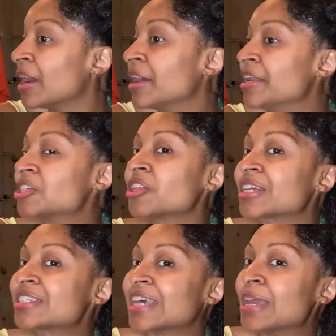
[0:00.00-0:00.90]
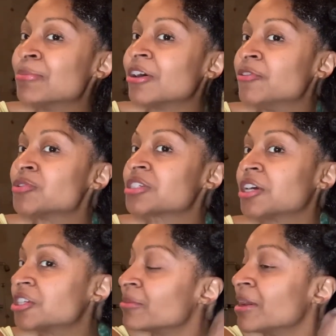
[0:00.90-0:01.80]
initial excitement of using
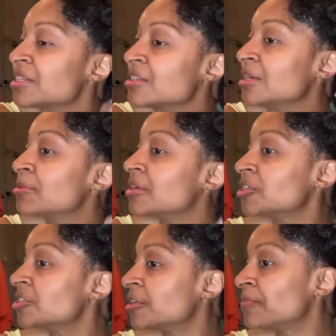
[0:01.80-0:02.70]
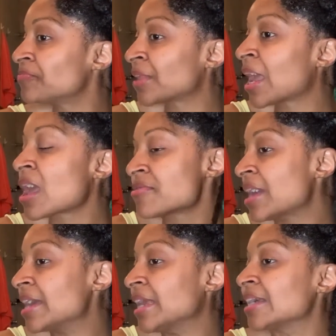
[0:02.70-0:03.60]
such an amazing deep conditioner,
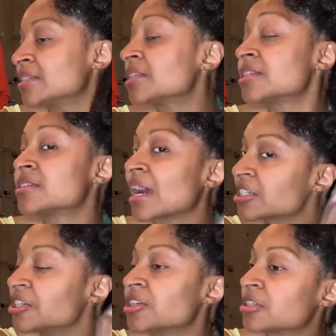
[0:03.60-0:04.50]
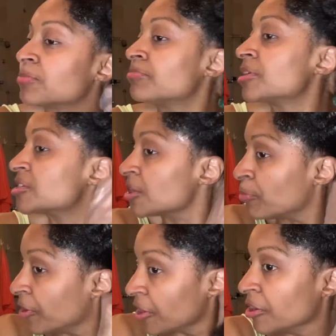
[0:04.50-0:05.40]
that yes, this is actually this is a
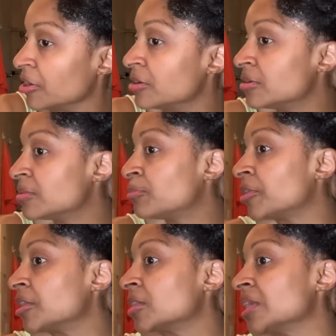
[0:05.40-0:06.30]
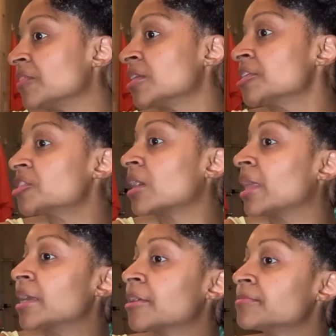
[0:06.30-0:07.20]
pretty good leave-in conditioner. I
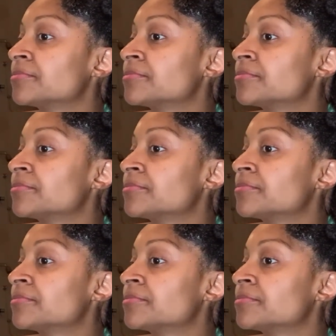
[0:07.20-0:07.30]
like it.